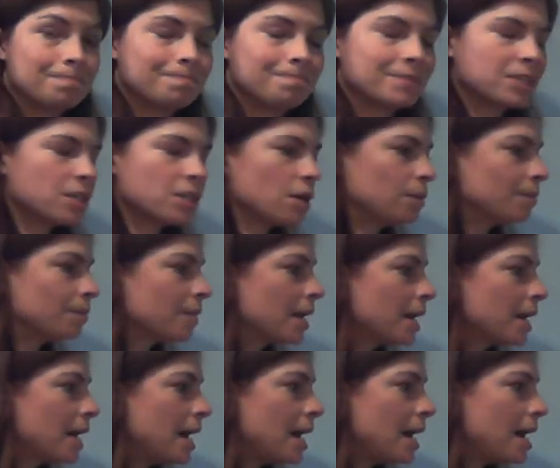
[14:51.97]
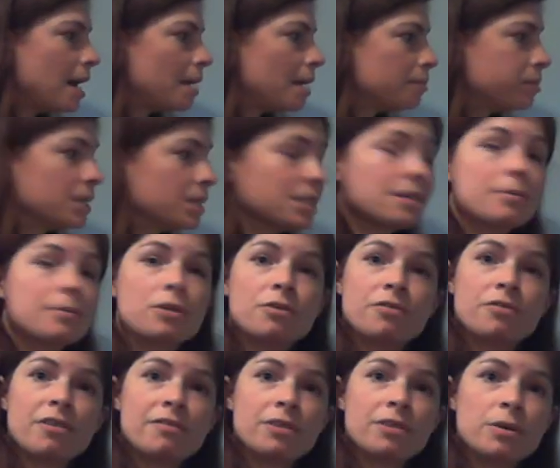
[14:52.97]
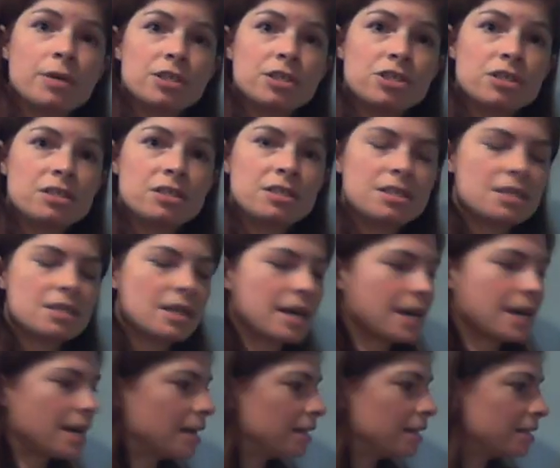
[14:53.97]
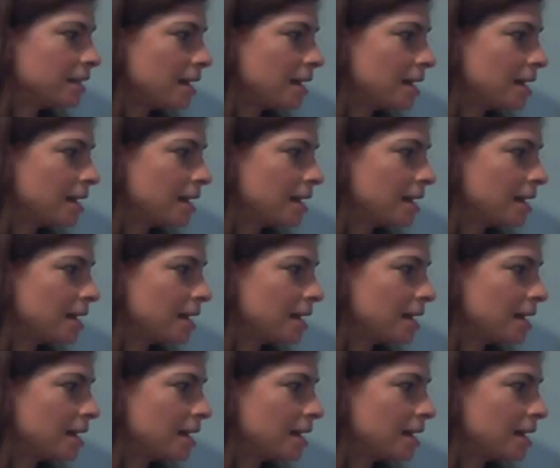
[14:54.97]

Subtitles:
So please let me know if you have any questions, and